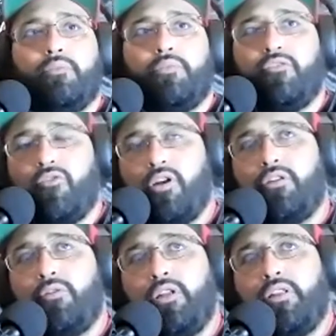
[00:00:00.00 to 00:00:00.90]
Before I
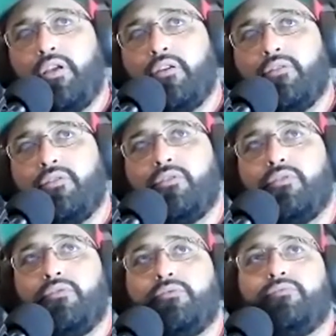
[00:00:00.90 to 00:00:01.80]
do anything else.
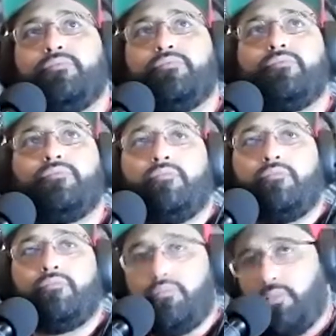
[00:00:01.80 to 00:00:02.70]

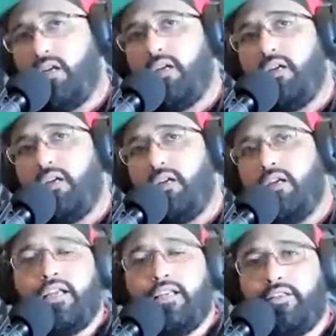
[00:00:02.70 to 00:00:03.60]
Hi,
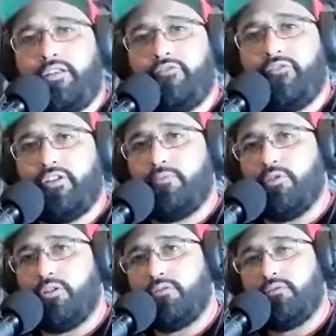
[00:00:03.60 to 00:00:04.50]
I see you,
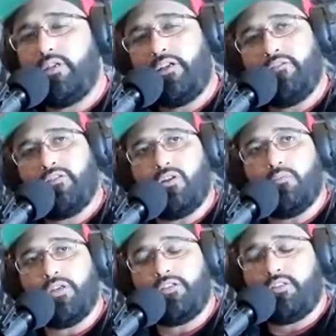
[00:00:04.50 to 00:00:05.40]
Facebook. Thank you so
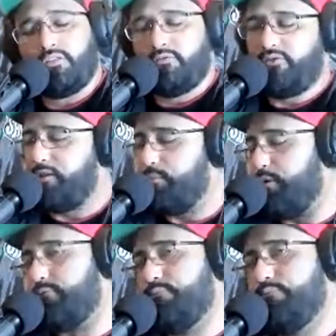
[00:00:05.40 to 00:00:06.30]
much, Facebook.
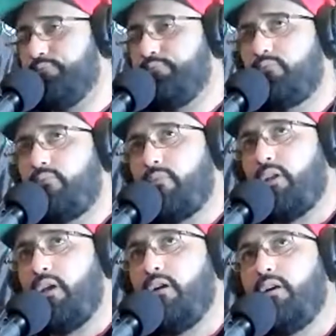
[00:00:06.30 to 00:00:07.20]

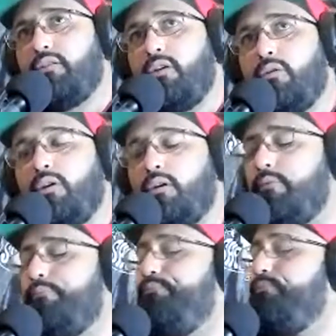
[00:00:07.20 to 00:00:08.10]
All right, so I
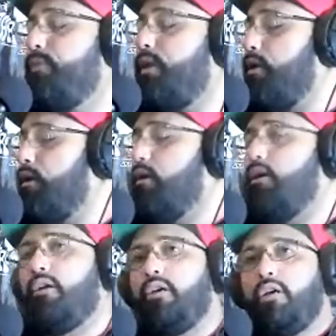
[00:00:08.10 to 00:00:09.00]

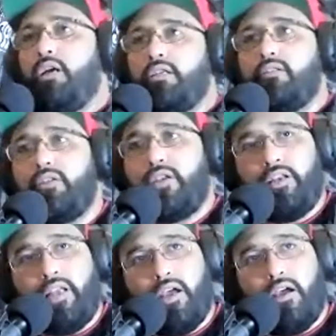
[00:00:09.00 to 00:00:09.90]
can see
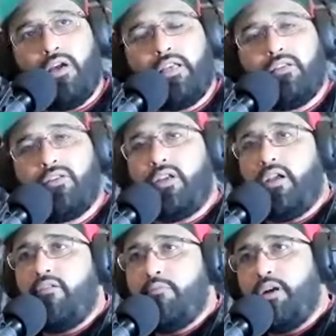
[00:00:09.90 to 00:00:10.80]
now. I can see
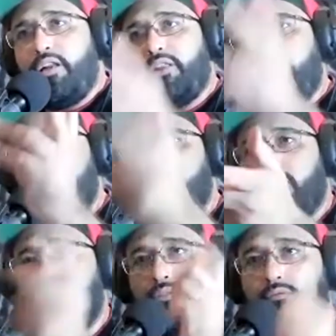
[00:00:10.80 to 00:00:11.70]
everybody that's
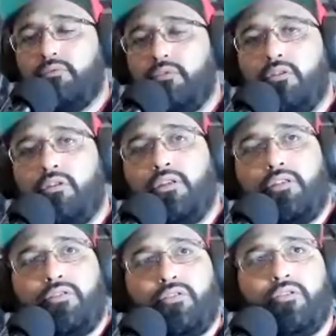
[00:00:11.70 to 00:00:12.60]
on
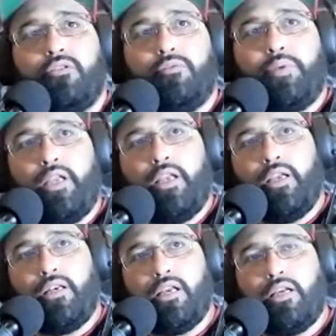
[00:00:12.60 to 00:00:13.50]
Zoom,
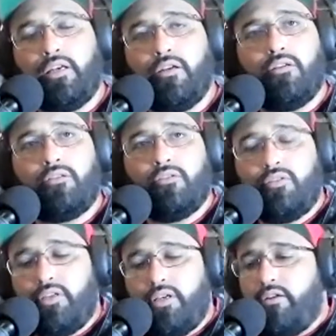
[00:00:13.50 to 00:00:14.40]
and I can also
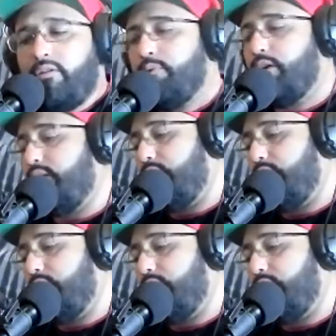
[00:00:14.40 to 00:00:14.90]
see everybody